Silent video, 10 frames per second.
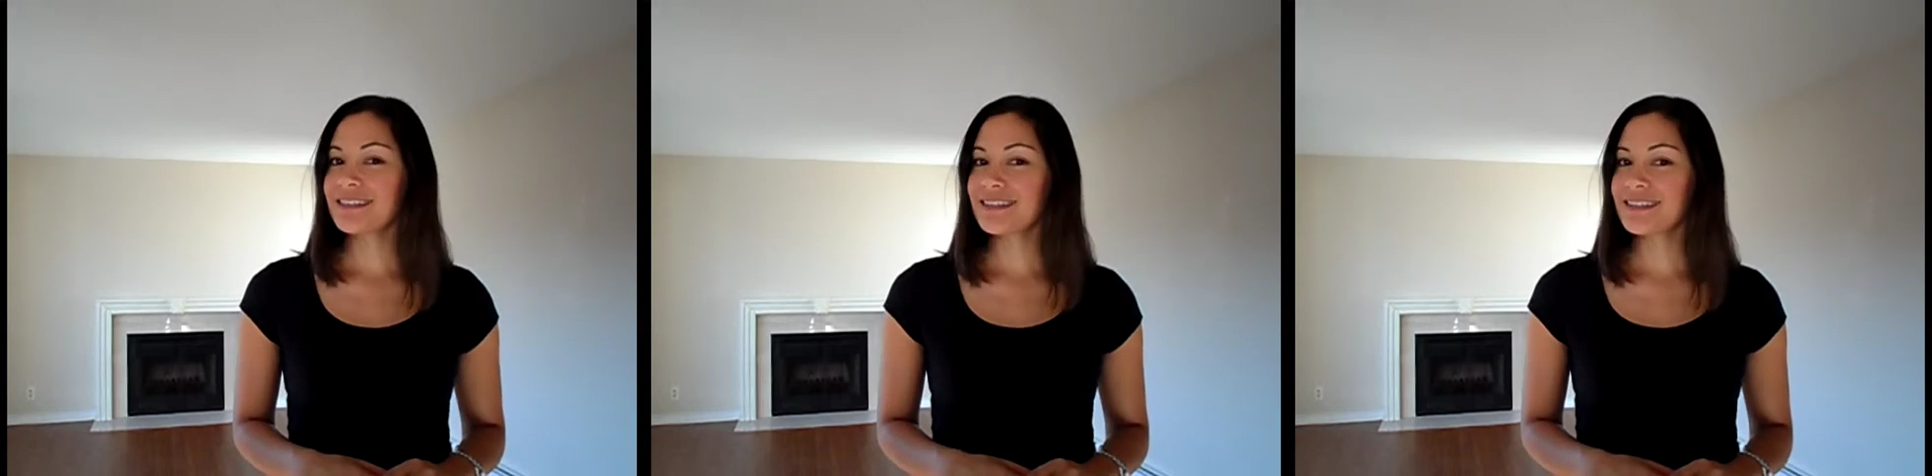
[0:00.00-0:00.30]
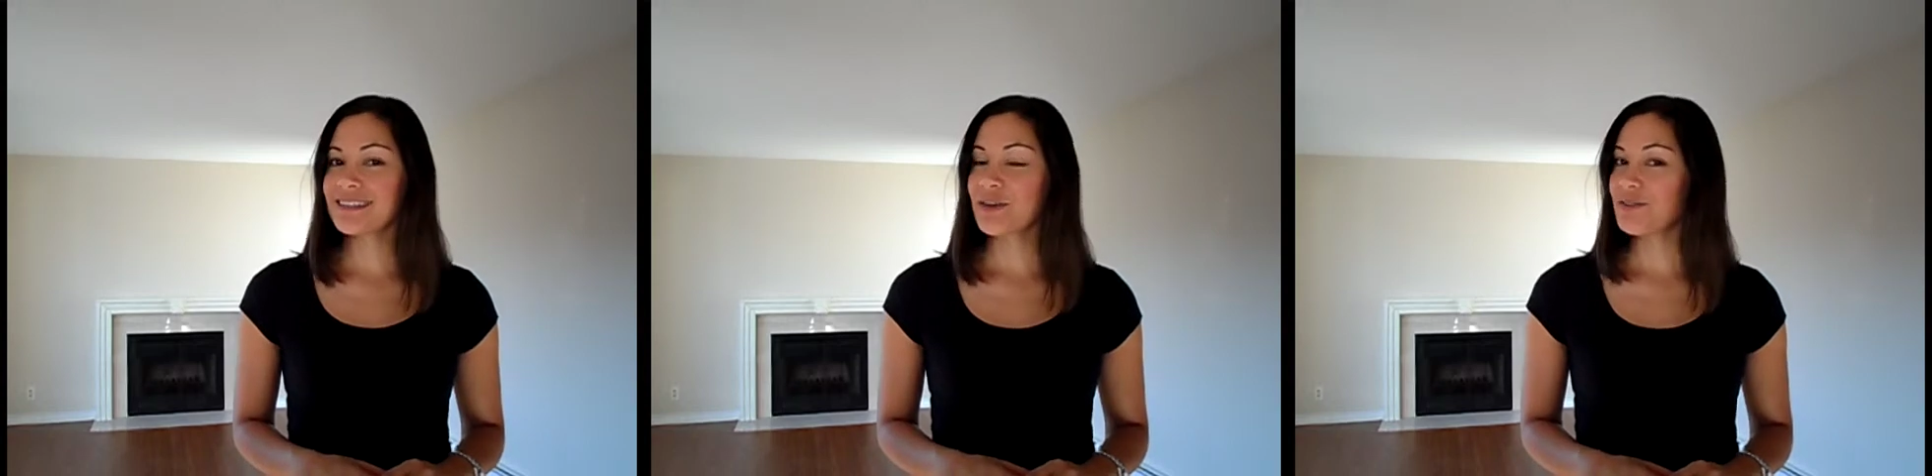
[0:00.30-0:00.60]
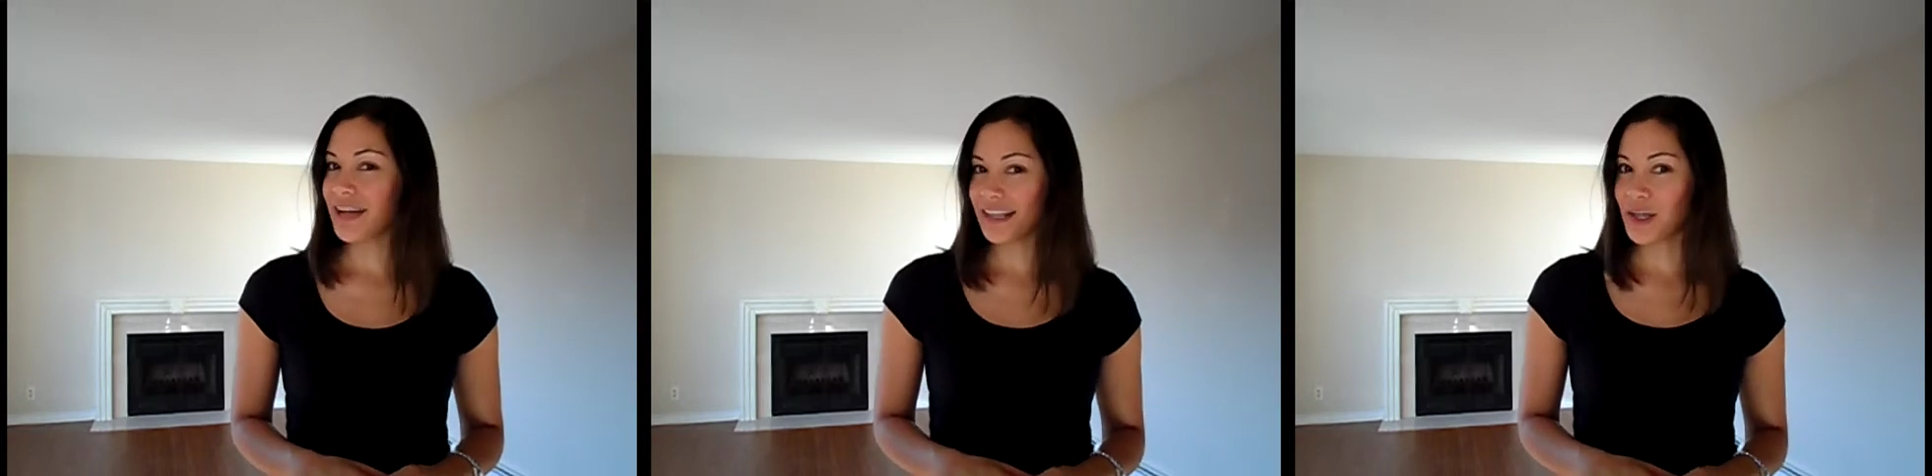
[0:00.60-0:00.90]
questions or if
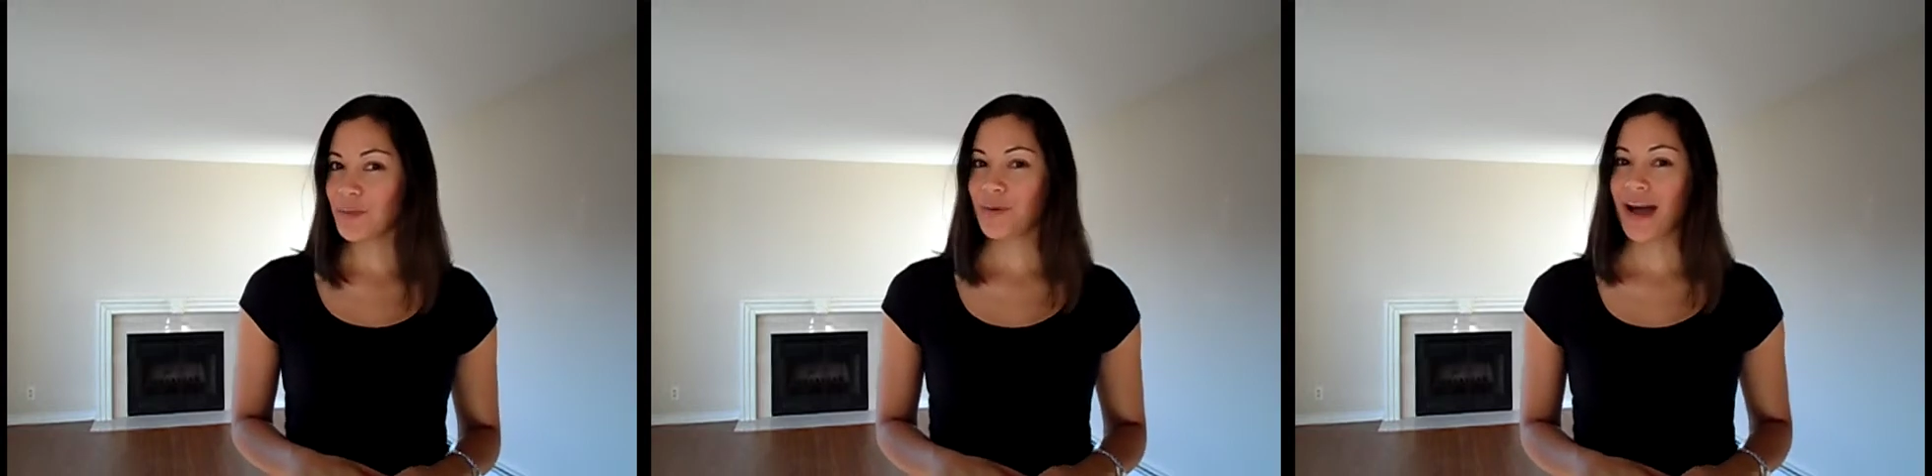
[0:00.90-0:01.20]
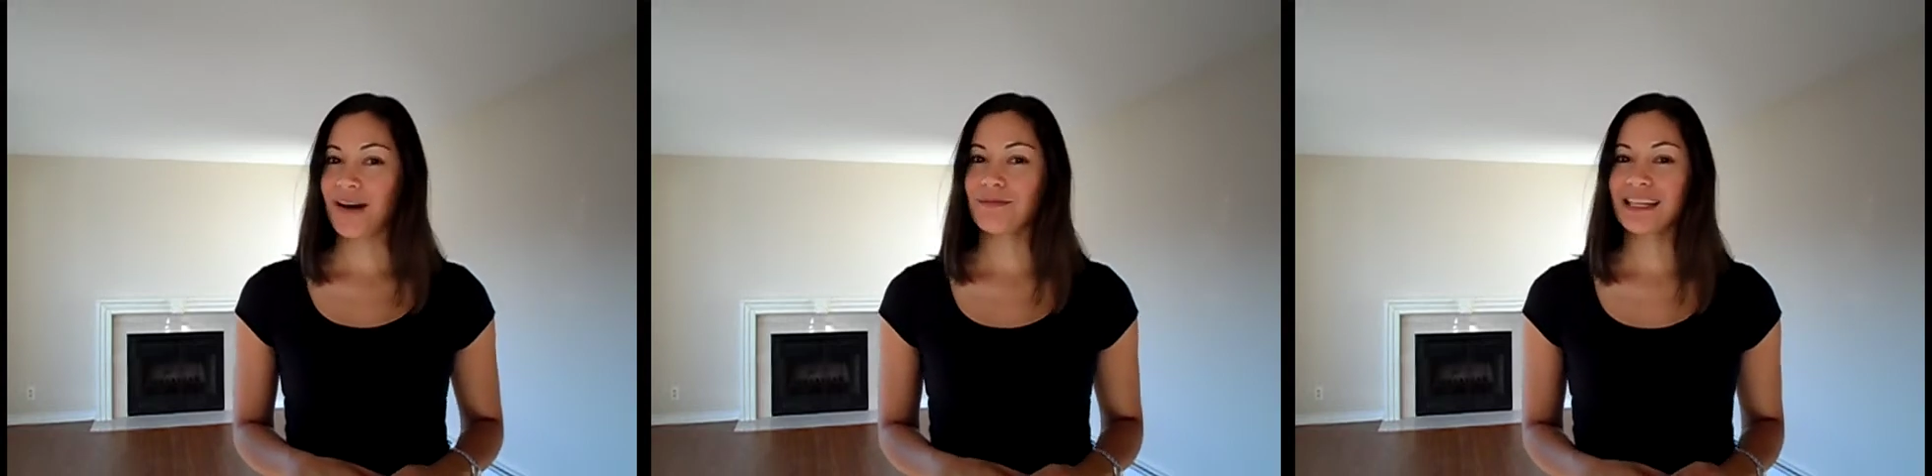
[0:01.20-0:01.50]
I can help you out,